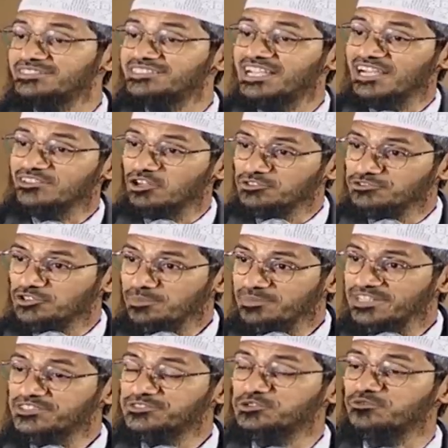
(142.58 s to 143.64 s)
Jihad also
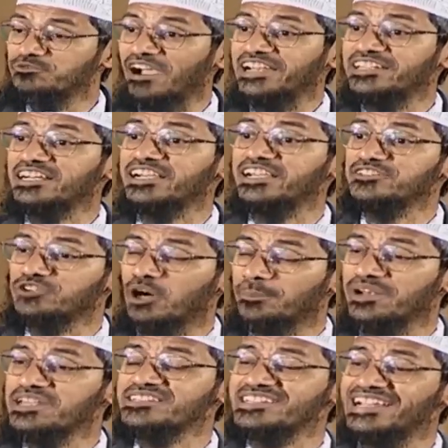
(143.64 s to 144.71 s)
means to fight against
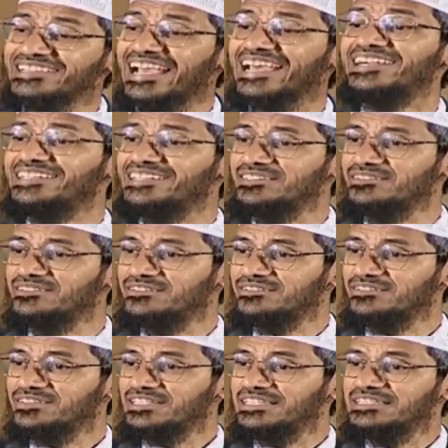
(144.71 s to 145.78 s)
oppression and tyranny.
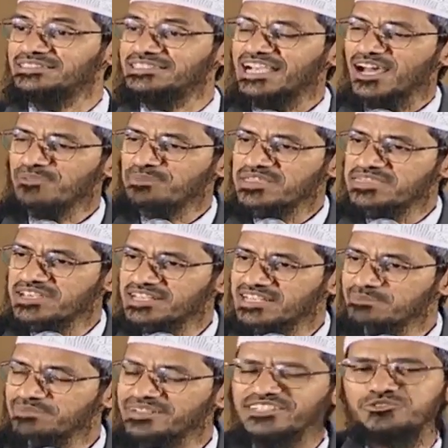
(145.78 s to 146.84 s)
Jihad
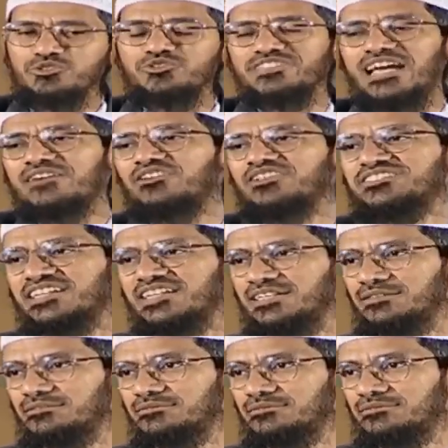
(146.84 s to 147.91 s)
basically means to strive or
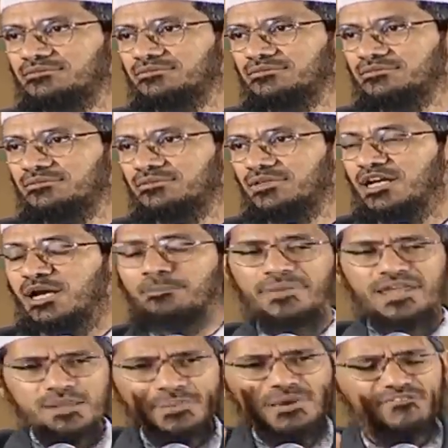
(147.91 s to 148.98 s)
struggle.
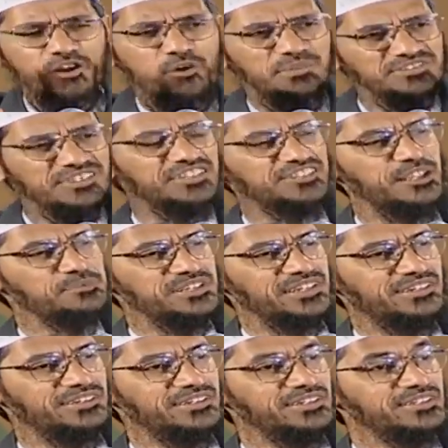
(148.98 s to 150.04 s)
Many people have
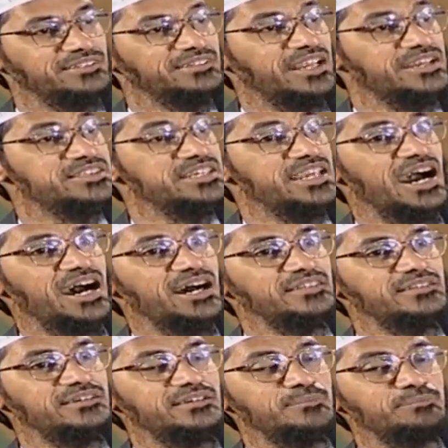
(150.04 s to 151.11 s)
misconception that
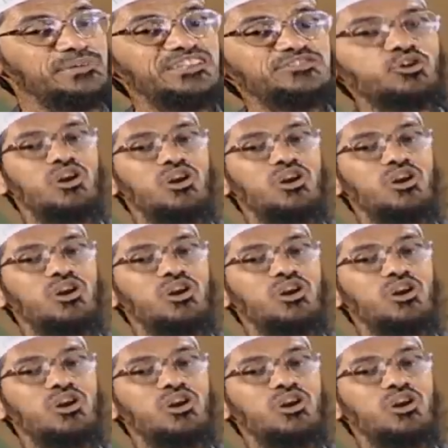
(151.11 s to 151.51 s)
jihad means